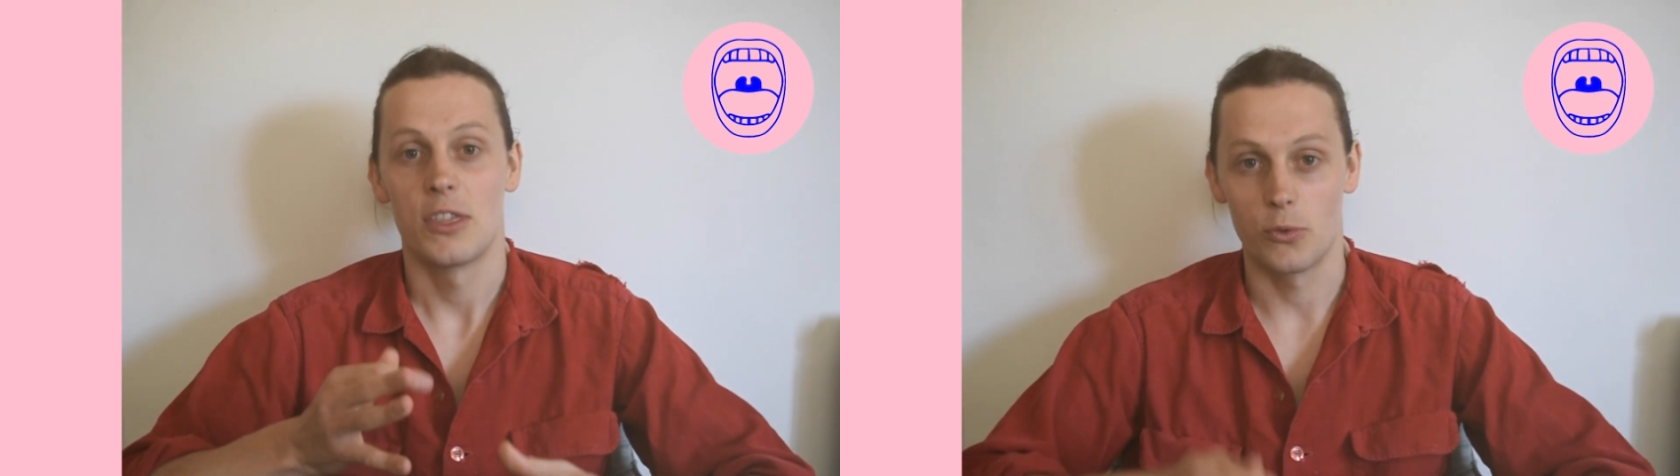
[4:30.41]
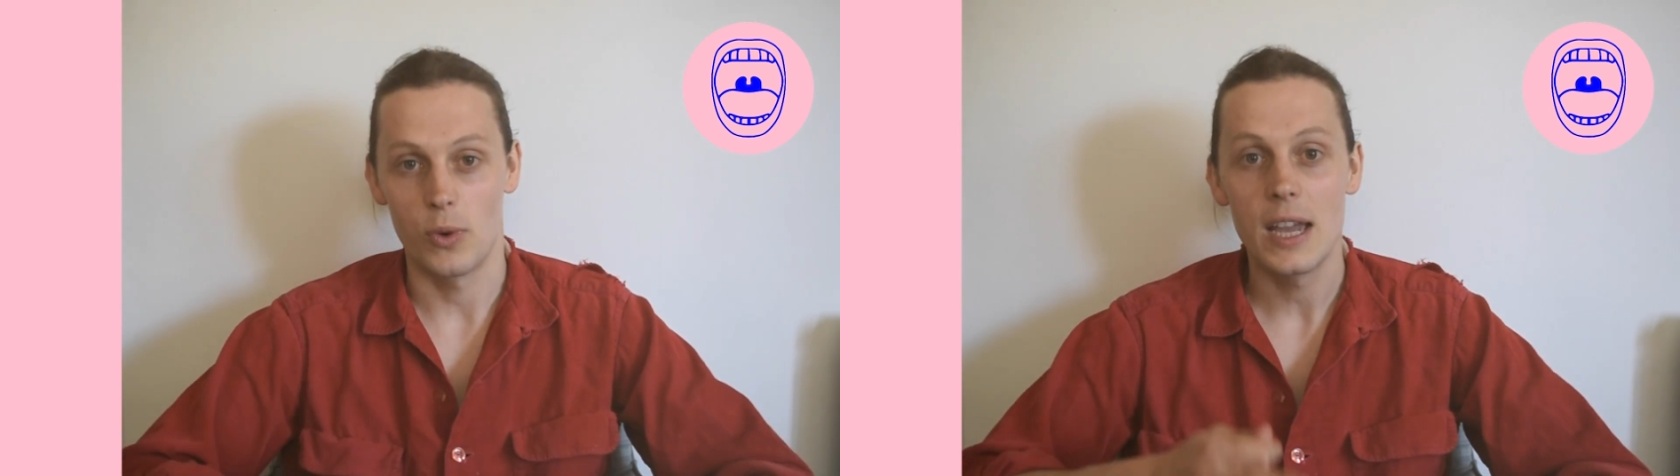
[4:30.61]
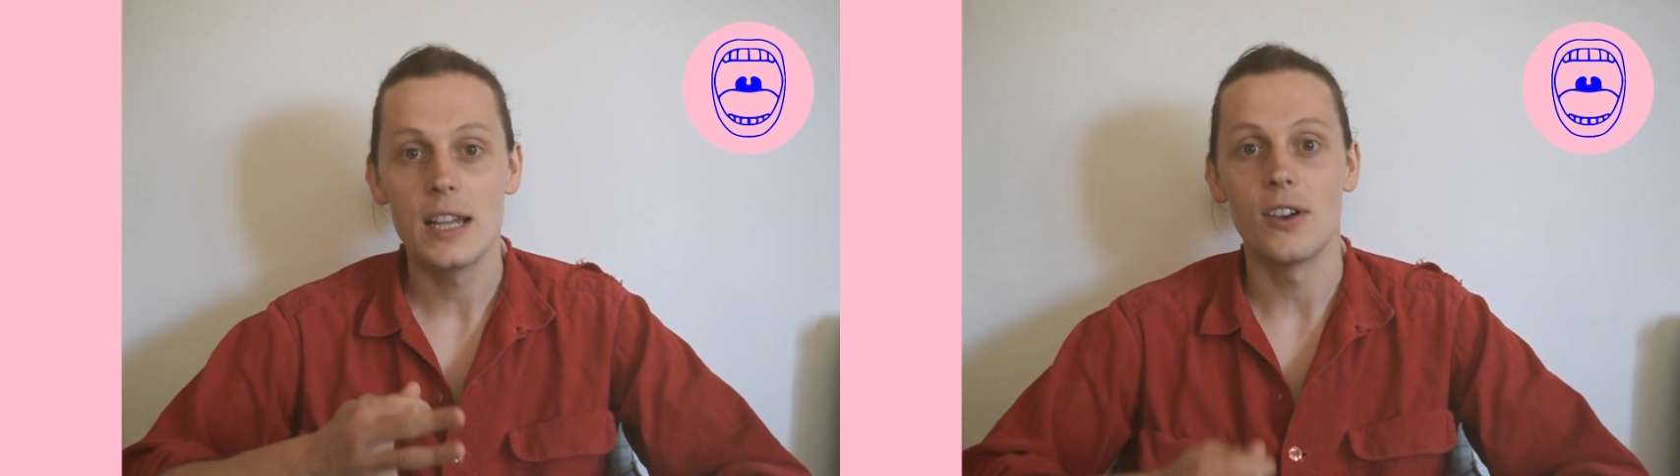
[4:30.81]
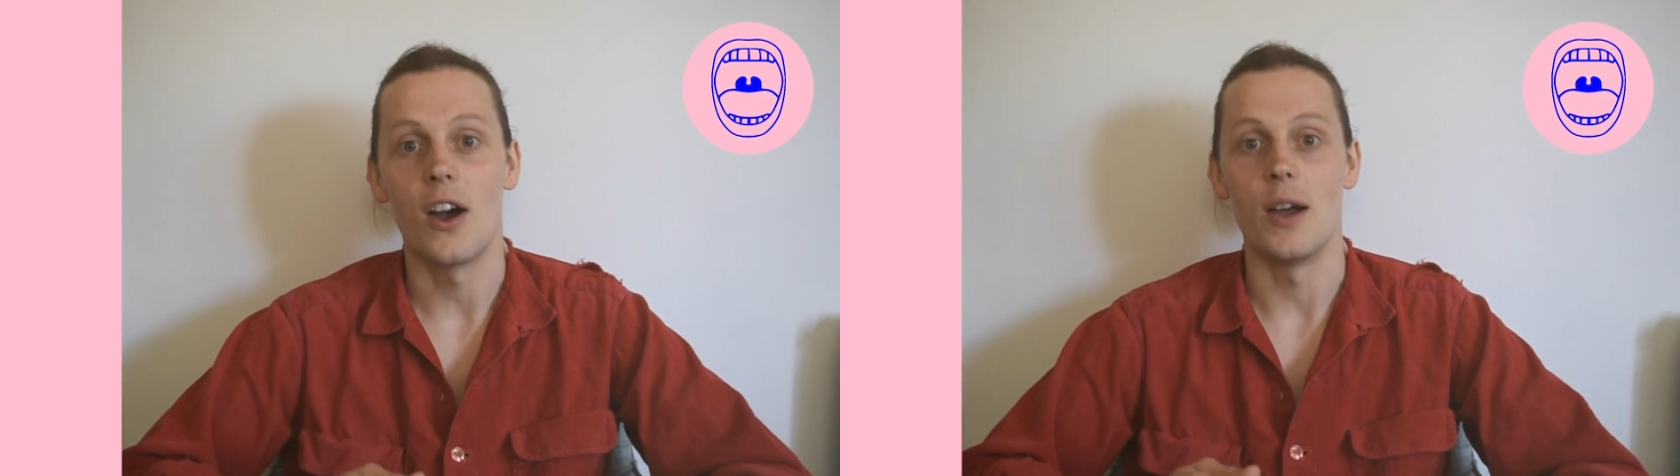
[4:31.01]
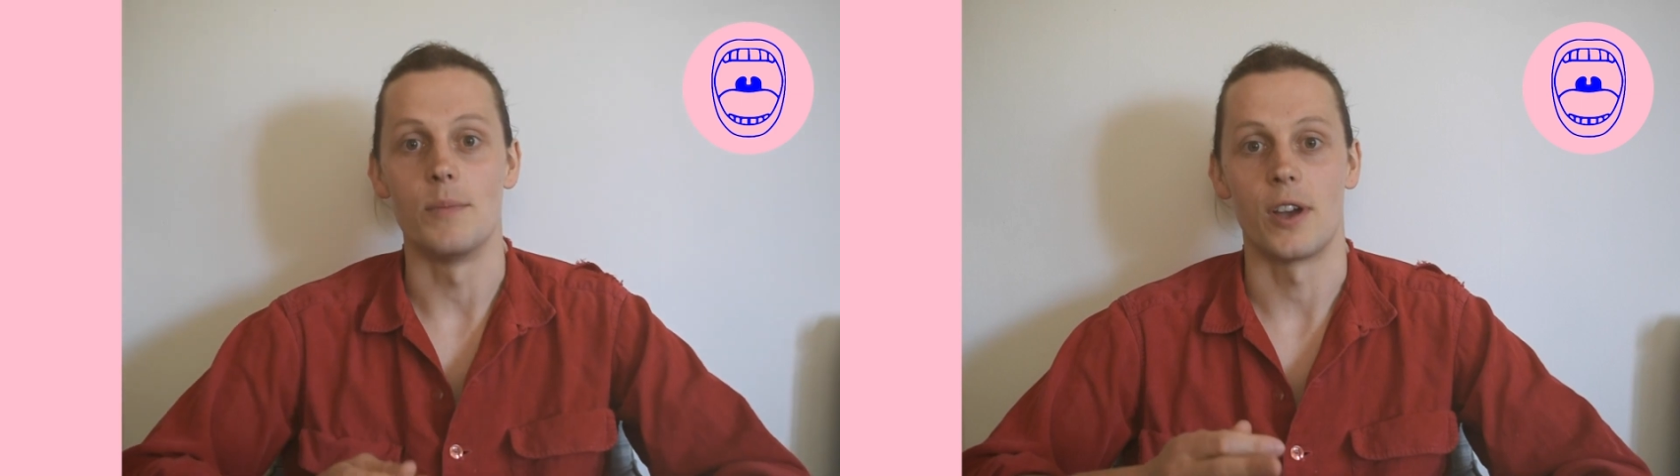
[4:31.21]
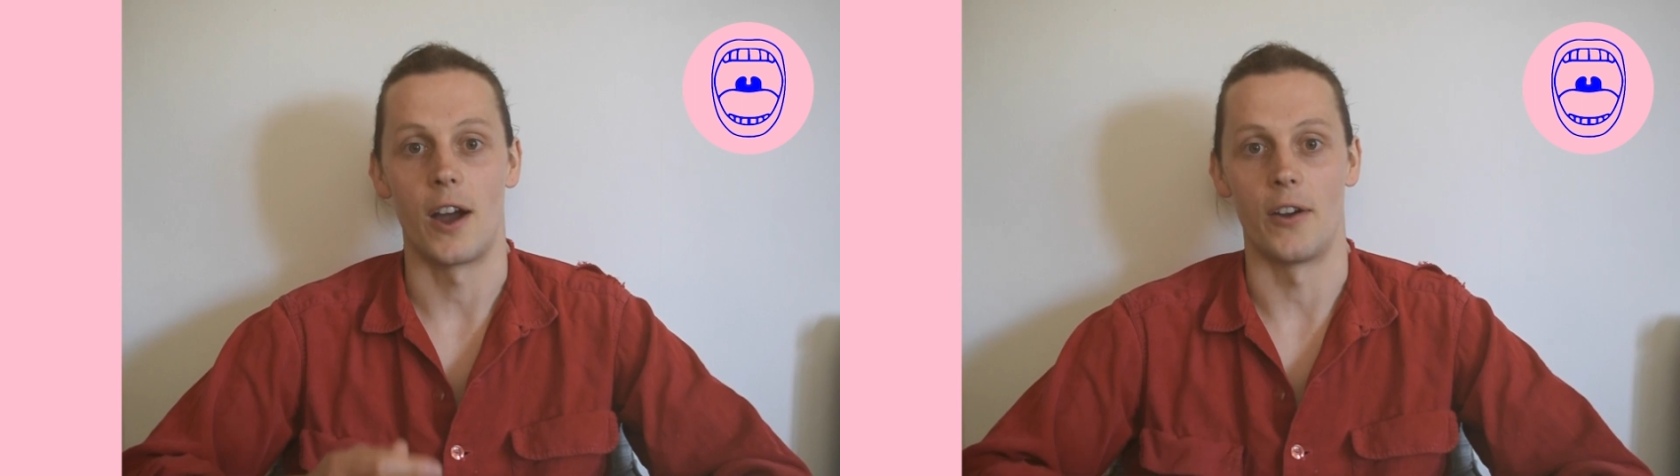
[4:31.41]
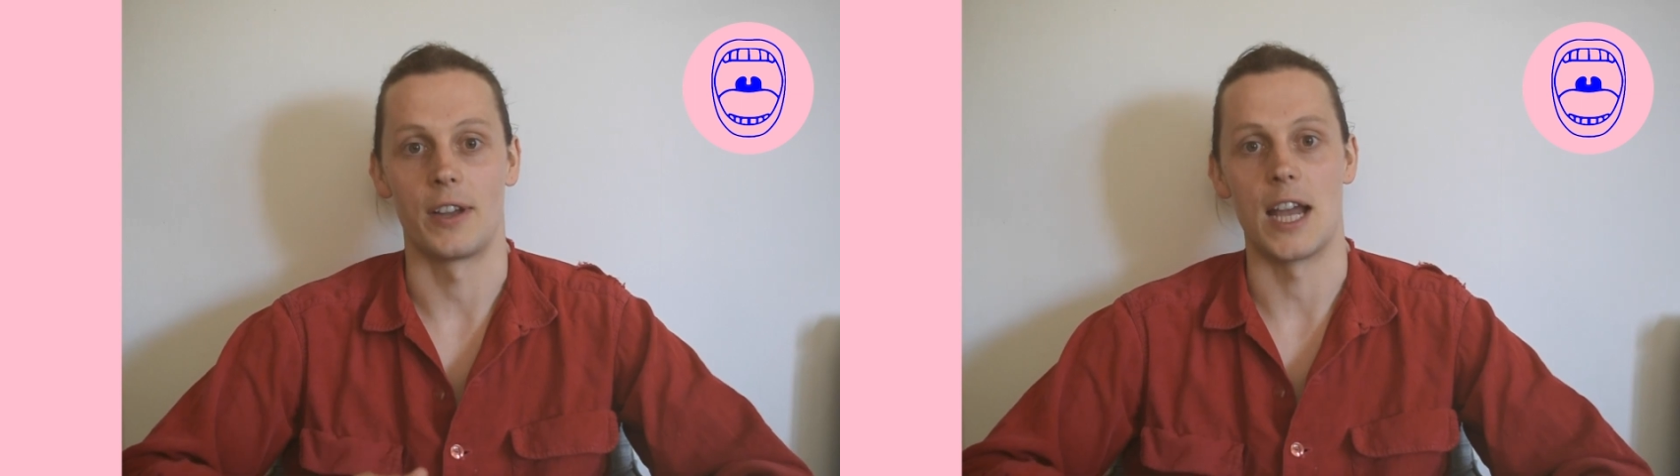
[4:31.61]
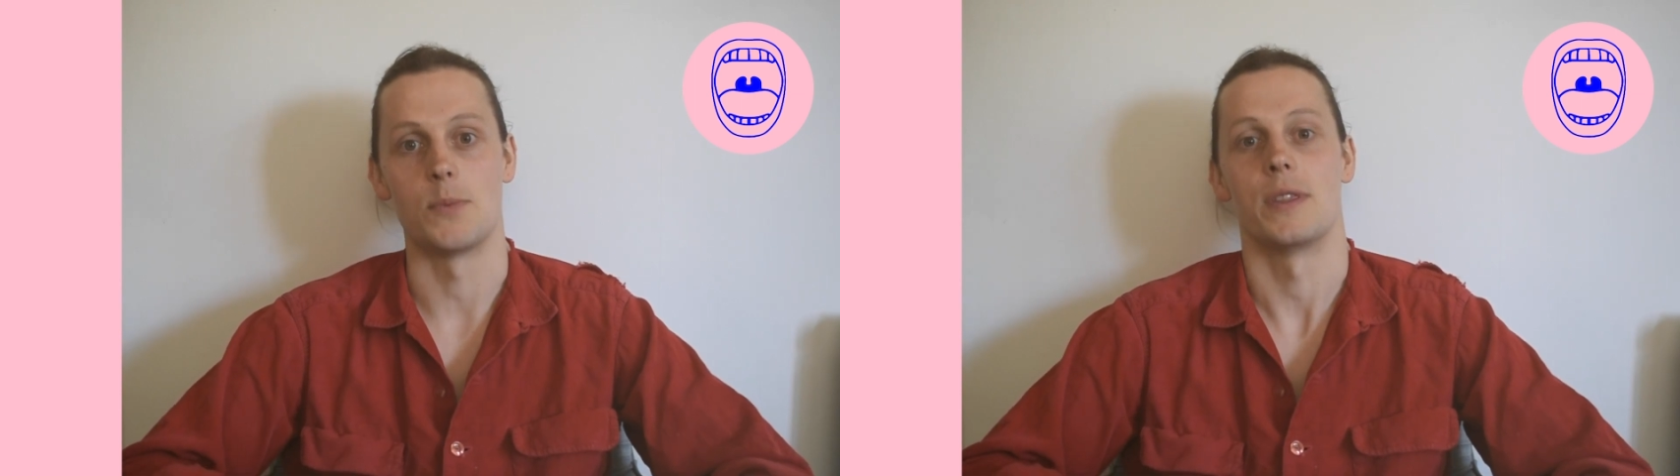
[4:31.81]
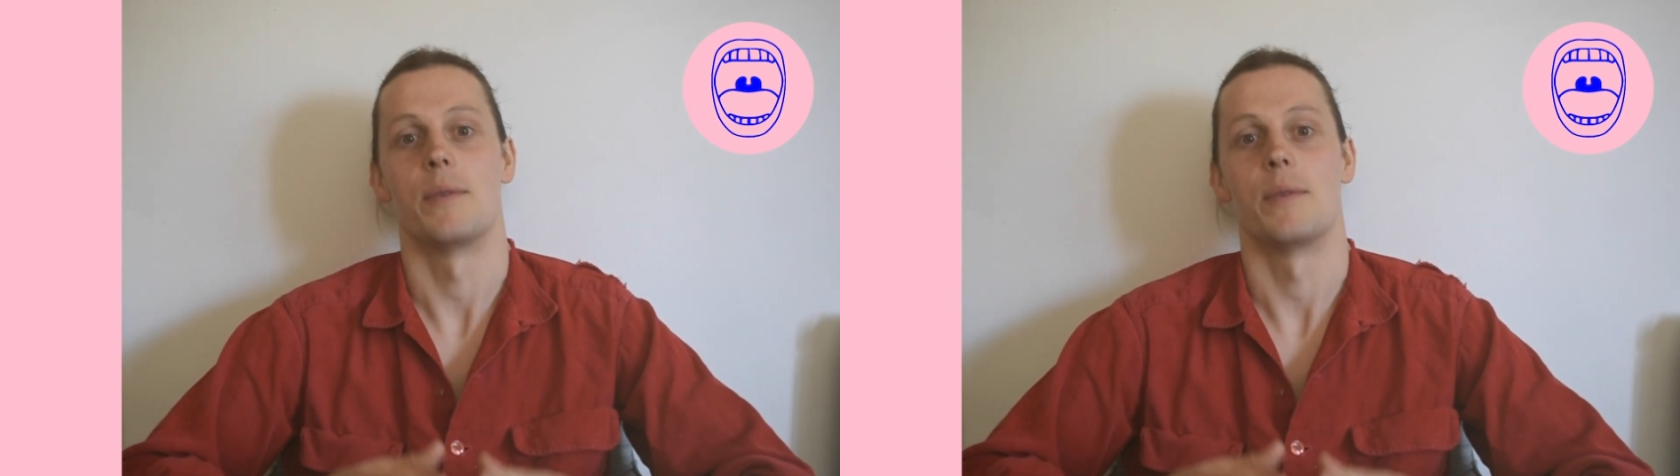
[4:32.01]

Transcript: 3 times higher engagement